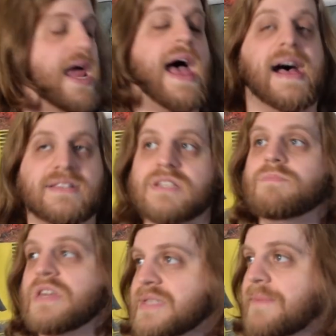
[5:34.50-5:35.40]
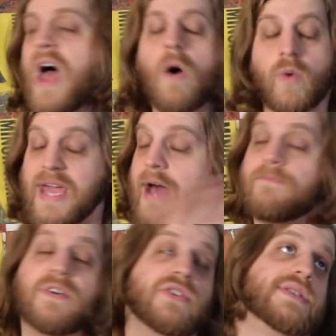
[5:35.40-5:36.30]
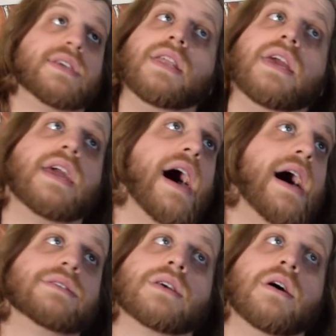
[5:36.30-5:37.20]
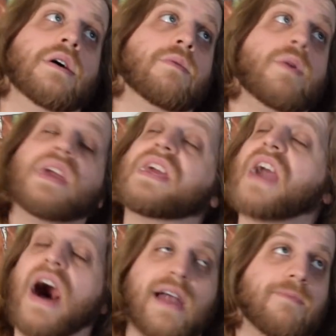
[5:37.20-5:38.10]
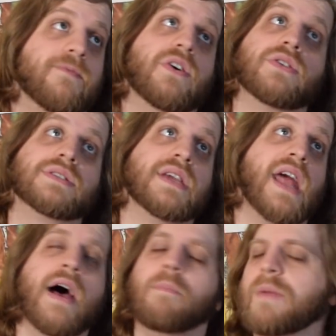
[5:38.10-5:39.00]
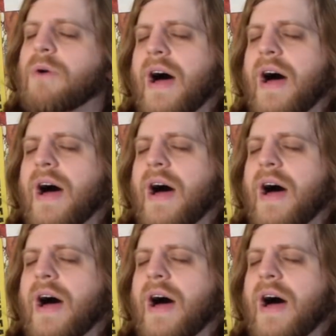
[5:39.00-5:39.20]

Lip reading: has to be 70. We got to fill the CD, guys. We gotta fill the CD. People